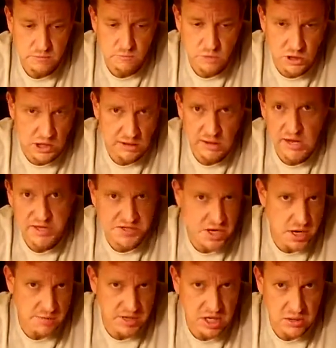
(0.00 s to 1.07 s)
Really like
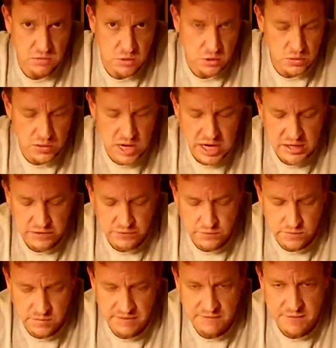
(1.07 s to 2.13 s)
Tommy on Rotor Ride. He's
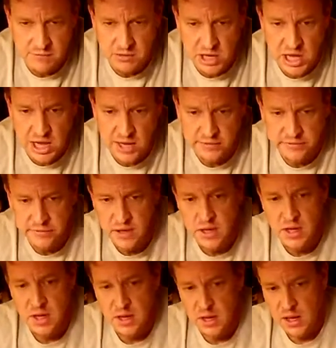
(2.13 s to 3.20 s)
one of my favorite guys.
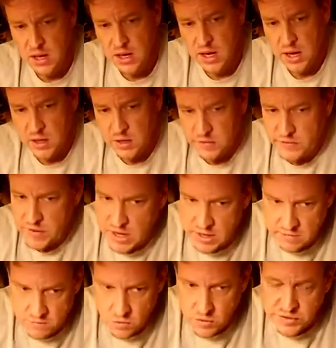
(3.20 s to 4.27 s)
And he's
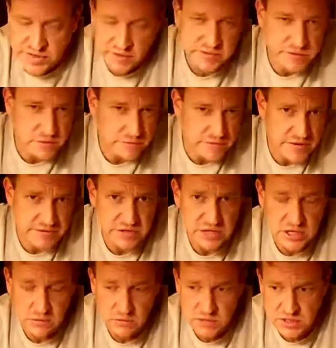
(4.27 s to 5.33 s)
got a Vortex
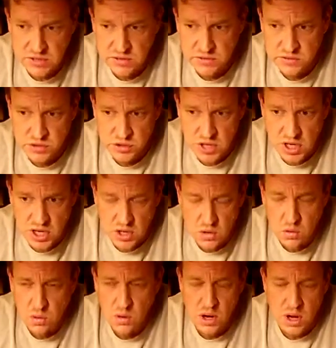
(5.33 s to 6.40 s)
250 with
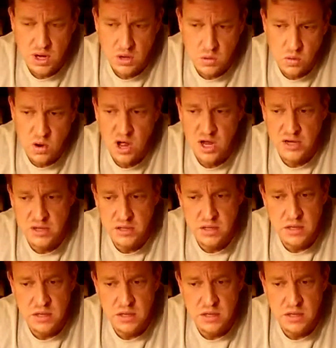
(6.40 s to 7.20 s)
quad,